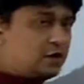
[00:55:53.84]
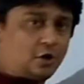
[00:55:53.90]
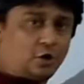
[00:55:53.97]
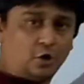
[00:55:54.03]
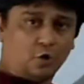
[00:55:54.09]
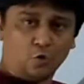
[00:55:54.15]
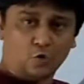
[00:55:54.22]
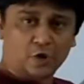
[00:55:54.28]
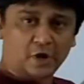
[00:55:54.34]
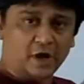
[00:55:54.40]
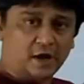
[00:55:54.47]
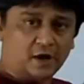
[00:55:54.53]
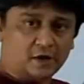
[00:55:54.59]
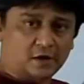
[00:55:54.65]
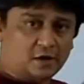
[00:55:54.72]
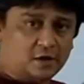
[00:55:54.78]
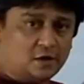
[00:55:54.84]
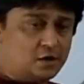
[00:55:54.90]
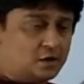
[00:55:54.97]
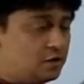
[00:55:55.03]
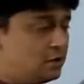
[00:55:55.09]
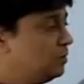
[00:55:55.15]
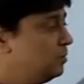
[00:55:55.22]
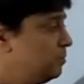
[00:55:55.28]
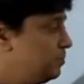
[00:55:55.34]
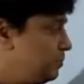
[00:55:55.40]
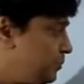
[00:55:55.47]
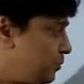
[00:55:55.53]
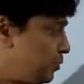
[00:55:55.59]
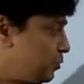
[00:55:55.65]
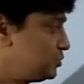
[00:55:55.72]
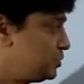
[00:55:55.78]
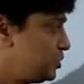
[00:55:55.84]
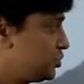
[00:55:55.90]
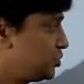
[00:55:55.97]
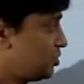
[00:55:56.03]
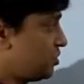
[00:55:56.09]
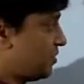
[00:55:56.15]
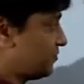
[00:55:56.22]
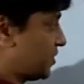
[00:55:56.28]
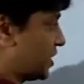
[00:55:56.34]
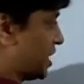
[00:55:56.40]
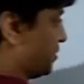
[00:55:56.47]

locate position of the